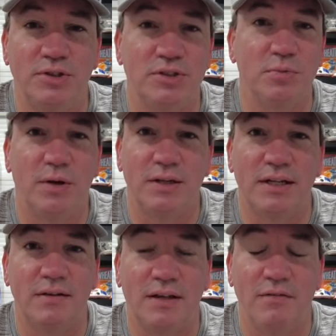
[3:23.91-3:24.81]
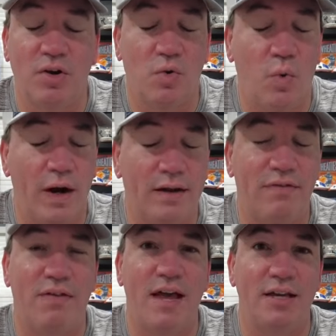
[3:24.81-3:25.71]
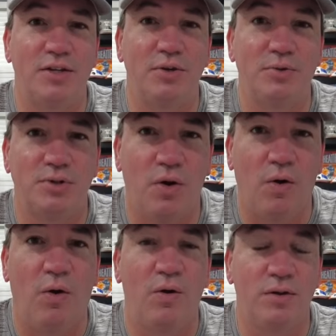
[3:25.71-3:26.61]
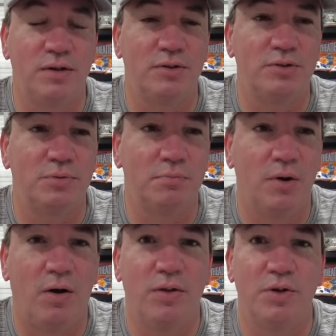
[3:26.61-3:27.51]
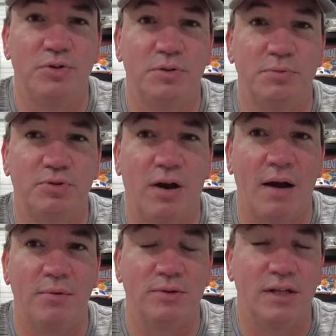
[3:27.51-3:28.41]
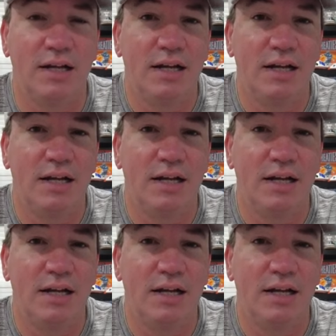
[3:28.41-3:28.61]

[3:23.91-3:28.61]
Just want to give, give a quick thank you to all of the new all the new subscribers.